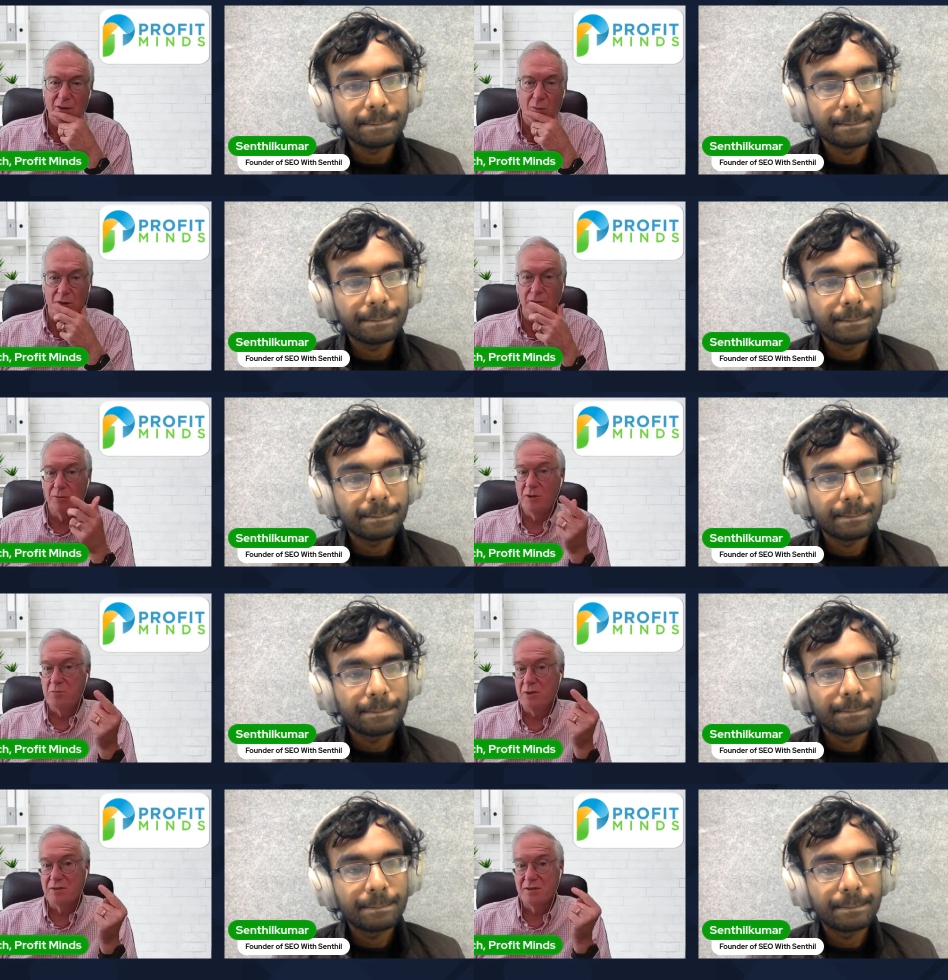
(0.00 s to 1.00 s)
Speaker 1: Well, you need
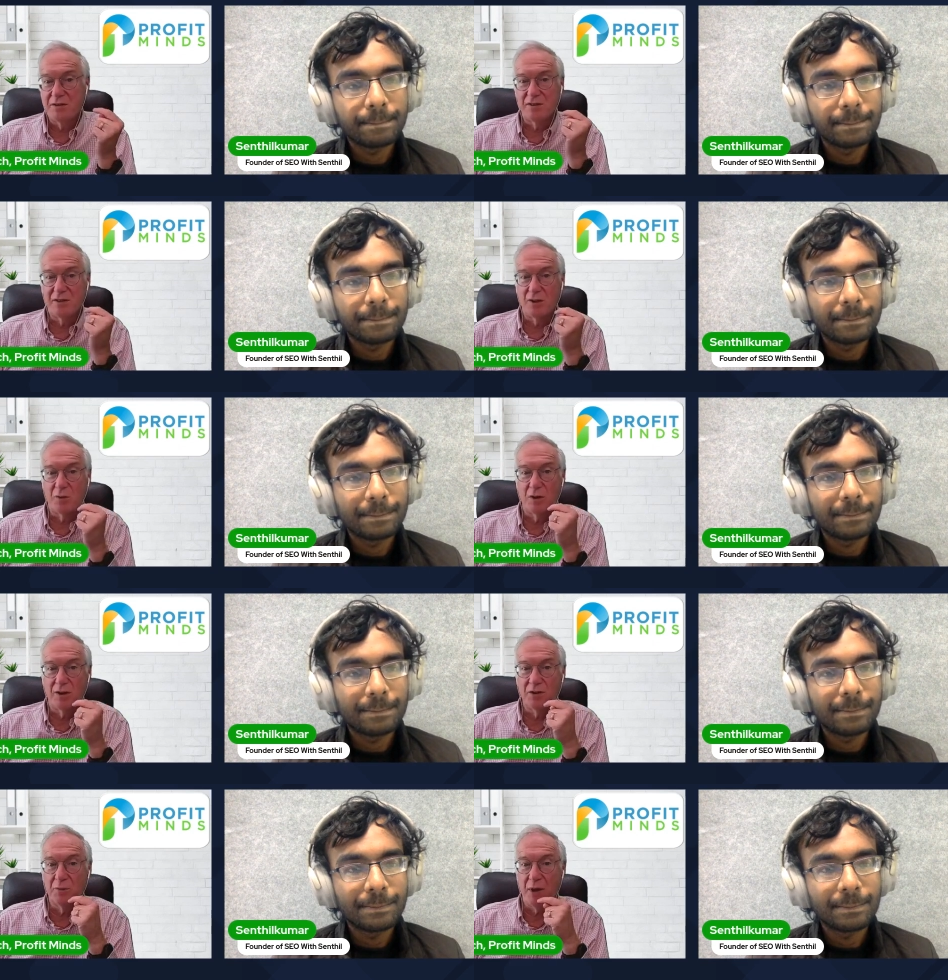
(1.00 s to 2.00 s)
businesses that are
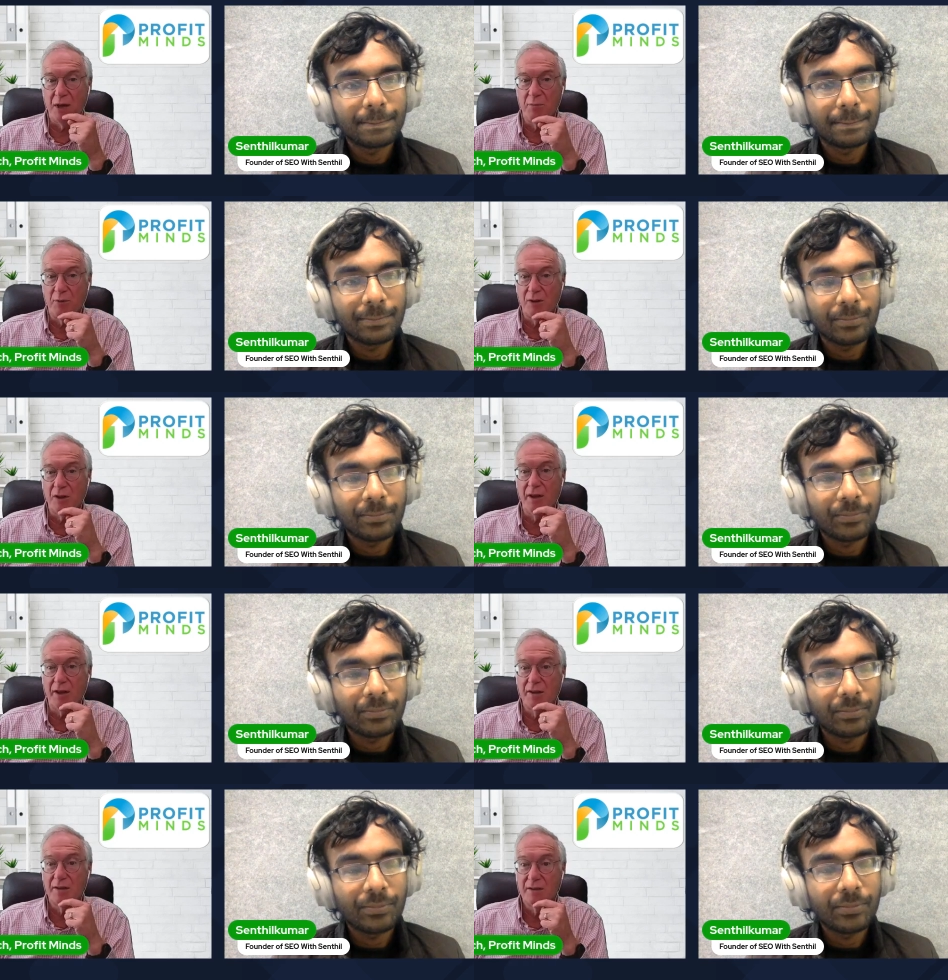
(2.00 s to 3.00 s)
willing to pay per
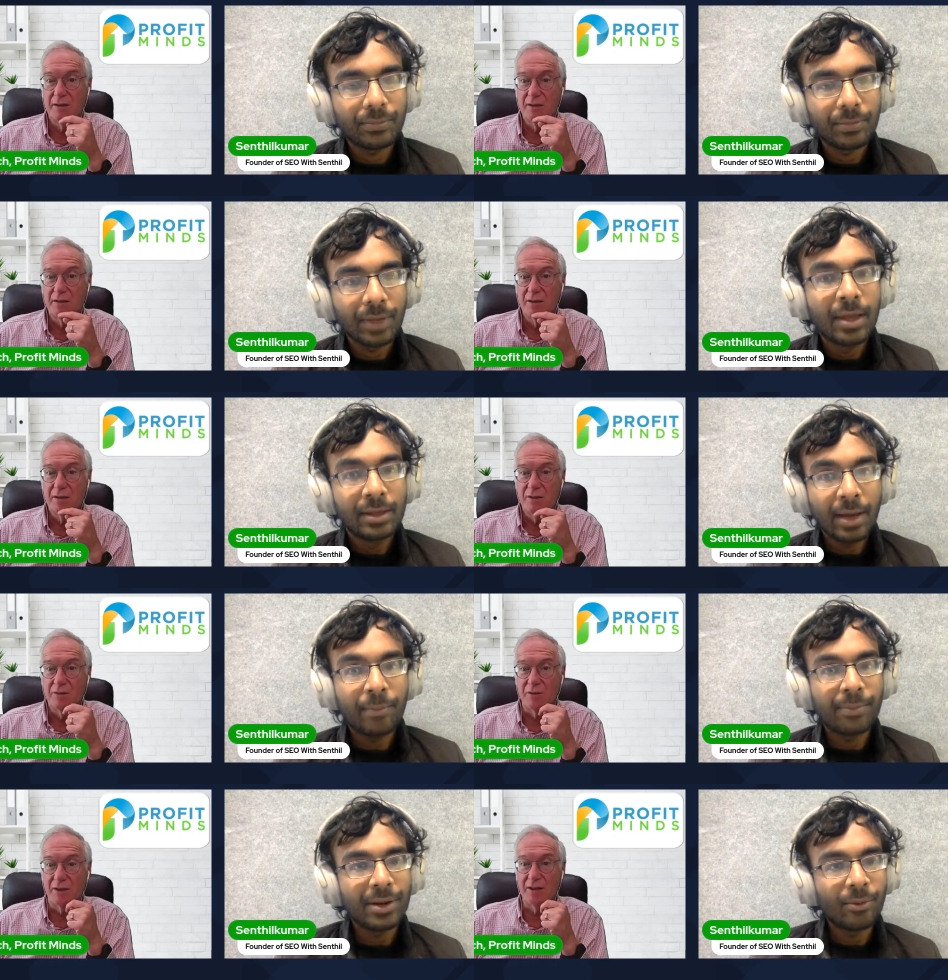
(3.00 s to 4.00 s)
click.
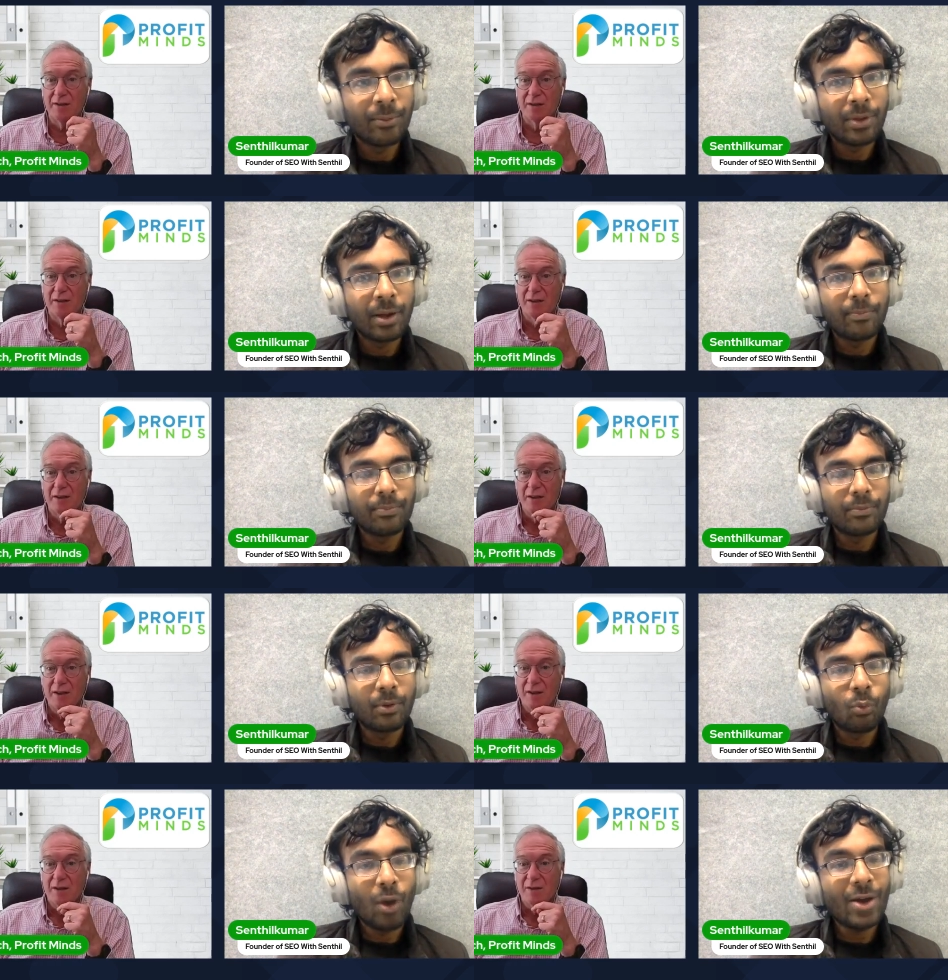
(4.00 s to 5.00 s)
Speaker 2: Right?
Speaker 1: Yeah, but
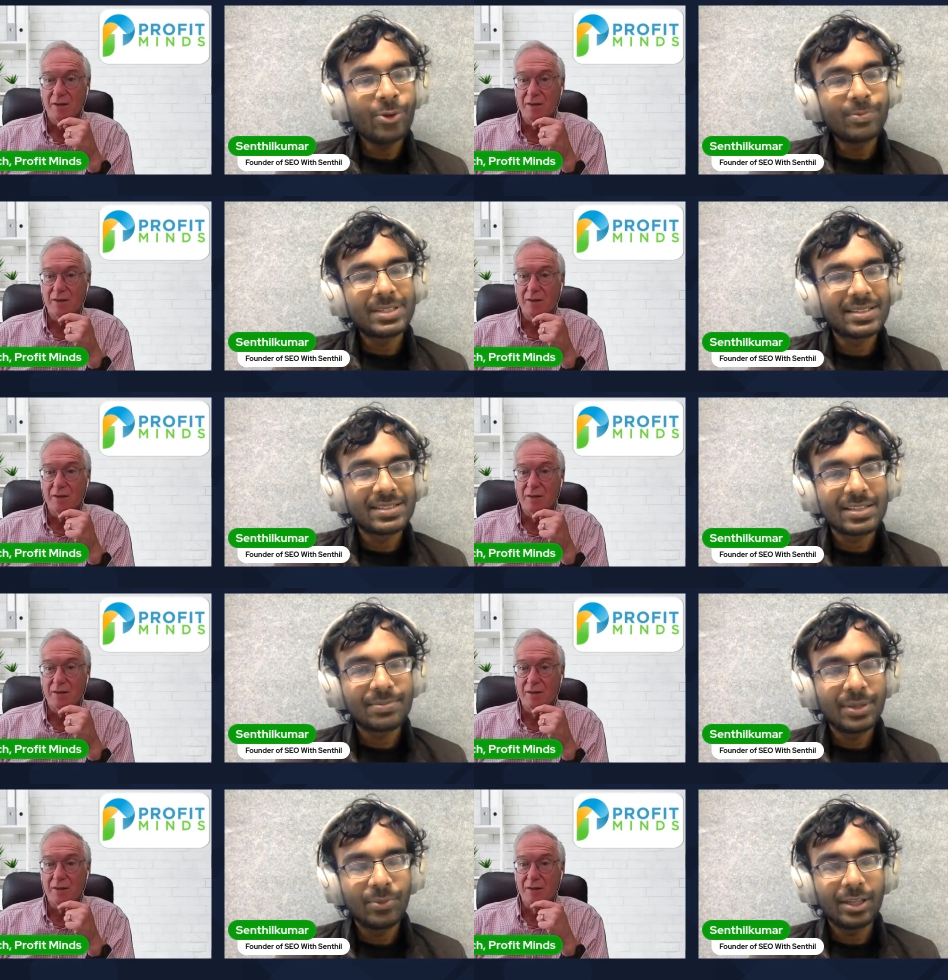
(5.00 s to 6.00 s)
Speaker 2: why would
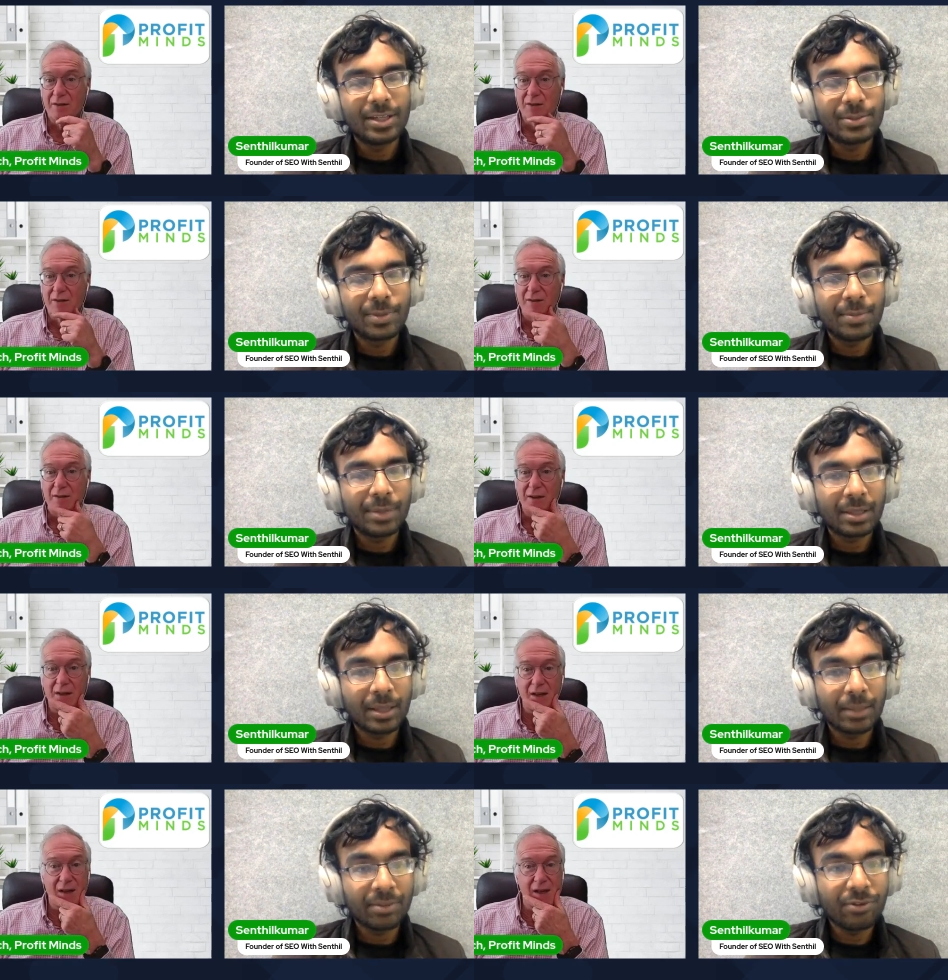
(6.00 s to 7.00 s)
businesses be willing to pay per
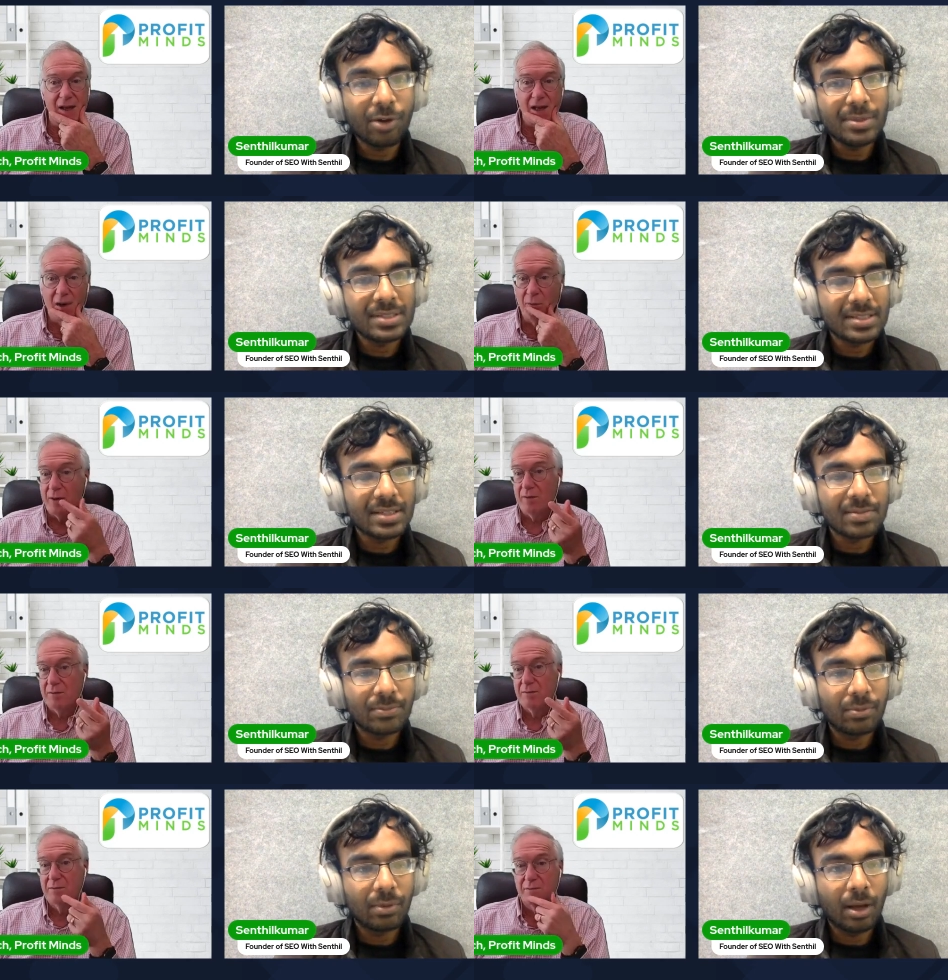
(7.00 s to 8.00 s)
click? Before
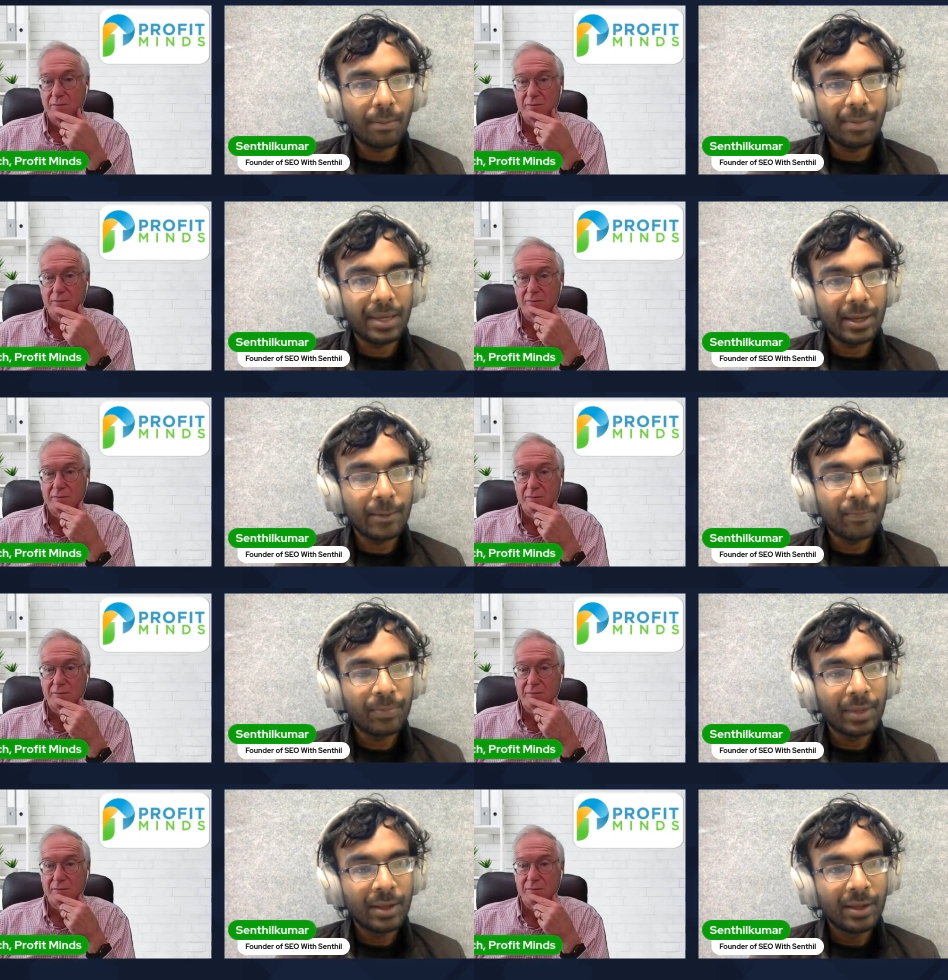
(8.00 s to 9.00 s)
Speaker 1: businesses
Speaker 2: pay,
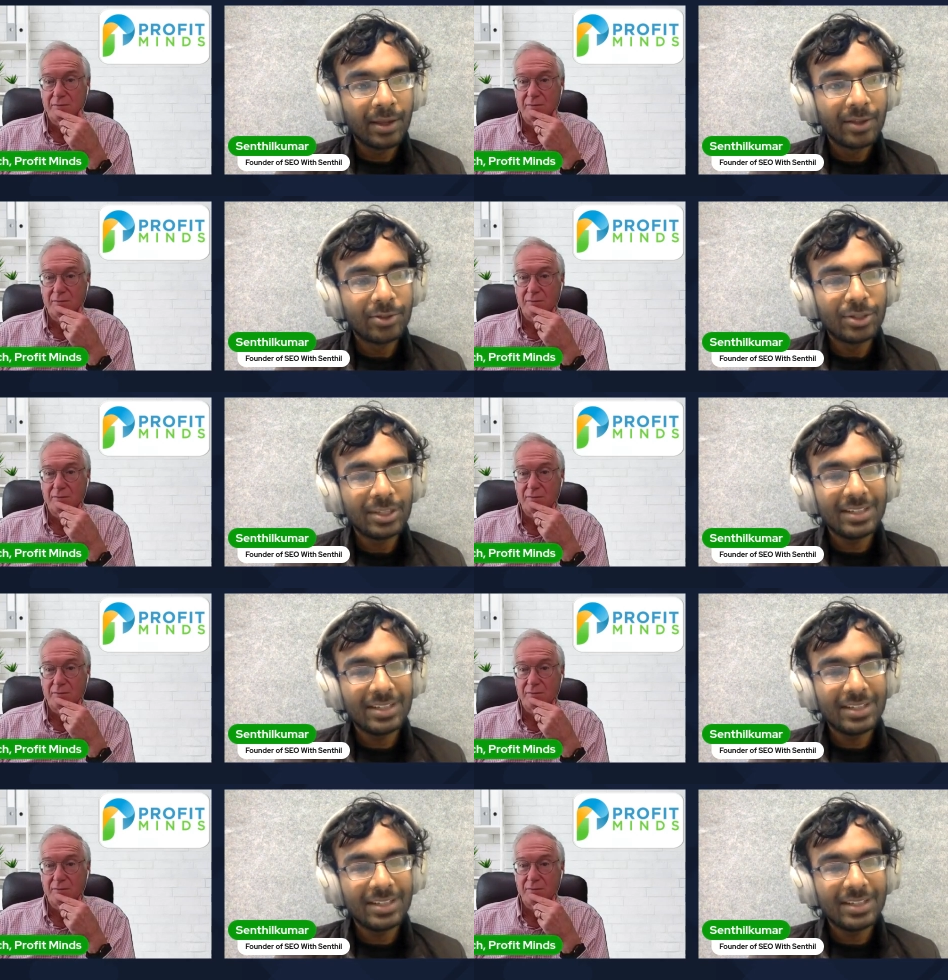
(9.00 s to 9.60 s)
Speaker 1: you